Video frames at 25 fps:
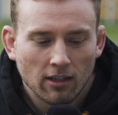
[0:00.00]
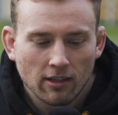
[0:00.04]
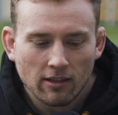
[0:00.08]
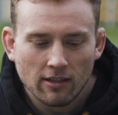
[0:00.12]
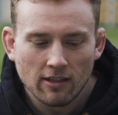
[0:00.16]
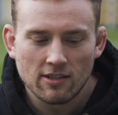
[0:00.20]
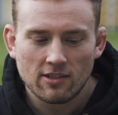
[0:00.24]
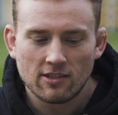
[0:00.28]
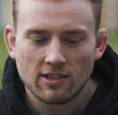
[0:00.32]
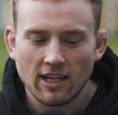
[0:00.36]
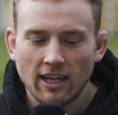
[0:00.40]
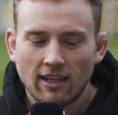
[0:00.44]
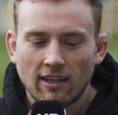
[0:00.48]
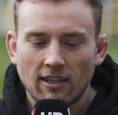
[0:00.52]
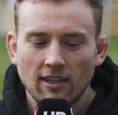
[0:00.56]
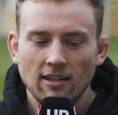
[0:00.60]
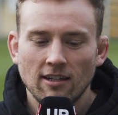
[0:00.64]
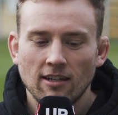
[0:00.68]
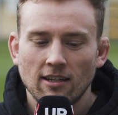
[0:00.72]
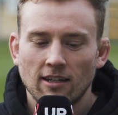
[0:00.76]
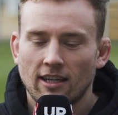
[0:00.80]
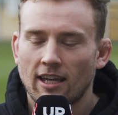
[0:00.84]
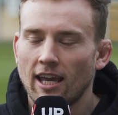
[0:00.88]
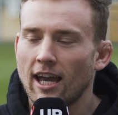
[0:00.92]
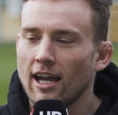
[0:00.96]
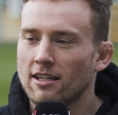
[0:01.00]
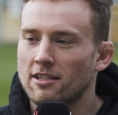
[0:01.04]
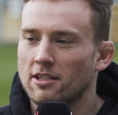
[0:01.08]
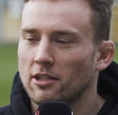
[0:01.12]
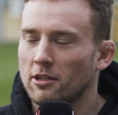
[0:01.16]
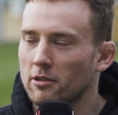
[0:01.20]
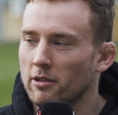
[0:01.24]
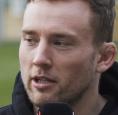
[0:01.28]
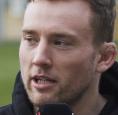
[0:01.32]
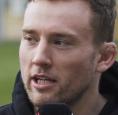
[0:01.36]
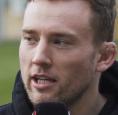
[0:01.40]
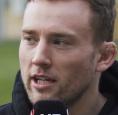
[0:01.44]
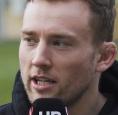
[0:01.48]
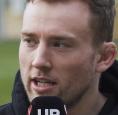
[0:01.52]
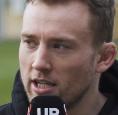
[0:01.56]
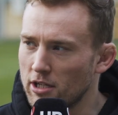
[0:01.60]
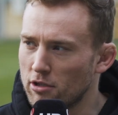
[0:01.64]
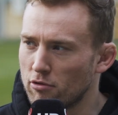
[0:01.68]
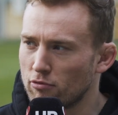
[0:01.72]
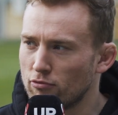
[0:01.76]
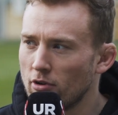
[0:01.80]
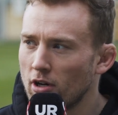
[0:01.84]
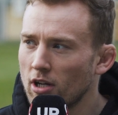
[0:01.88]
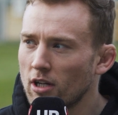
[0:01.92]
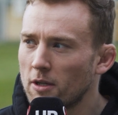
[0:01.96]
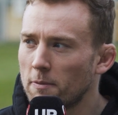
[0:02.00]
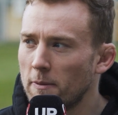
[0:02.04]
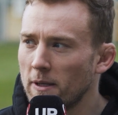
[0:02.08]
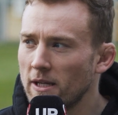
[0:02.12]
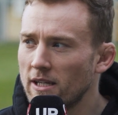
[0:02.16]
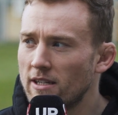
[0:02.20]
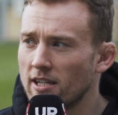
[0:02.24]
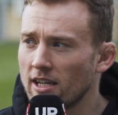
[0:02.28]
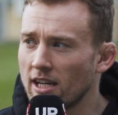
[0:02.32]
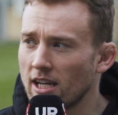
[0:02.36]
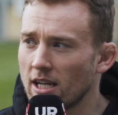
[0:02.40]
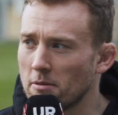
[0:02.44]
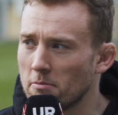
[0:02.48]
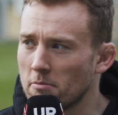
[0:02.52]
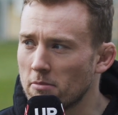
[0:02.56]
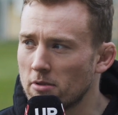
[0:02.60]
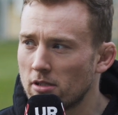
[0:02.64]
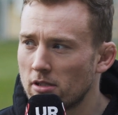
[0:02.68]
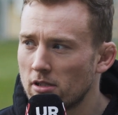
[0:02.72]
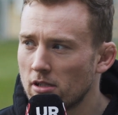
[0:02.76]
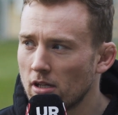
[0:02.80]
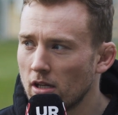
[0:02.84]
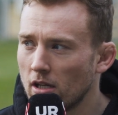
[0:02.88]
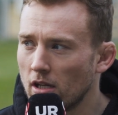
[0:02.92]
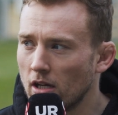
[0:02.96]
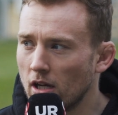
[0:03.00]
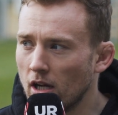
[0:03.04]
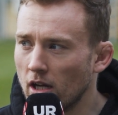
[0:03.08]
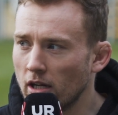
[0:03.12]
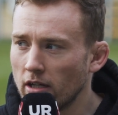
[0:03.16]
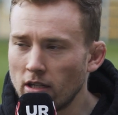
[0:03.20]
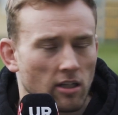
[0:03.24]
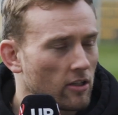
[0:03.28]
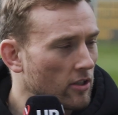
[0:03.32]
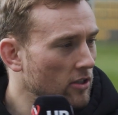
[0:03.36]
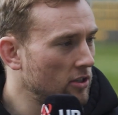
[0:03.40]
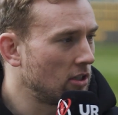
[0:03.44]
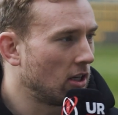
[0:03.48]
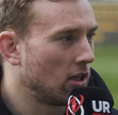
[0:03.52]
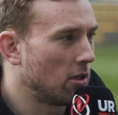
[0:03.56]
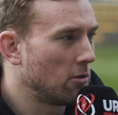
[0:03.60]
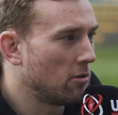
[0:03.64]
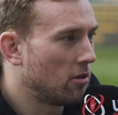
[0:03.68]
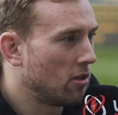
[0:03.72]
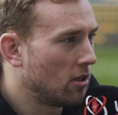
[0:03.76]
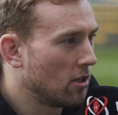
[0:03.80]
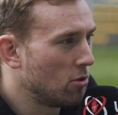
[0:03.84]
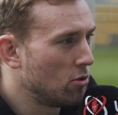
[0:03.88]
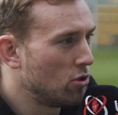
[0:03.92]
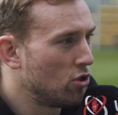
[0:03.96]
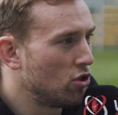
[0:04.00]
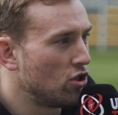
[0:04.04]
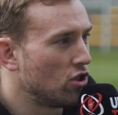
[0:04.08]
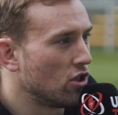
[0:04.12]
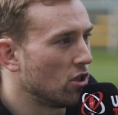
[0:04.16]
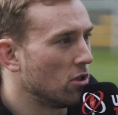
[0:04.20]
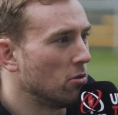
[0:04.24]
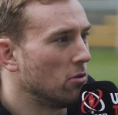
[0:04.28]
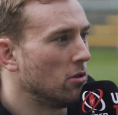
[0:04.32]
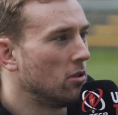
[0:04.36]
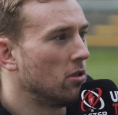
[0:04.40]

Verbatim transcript: The second category is rugby teams. I'm going to start with you, Stu.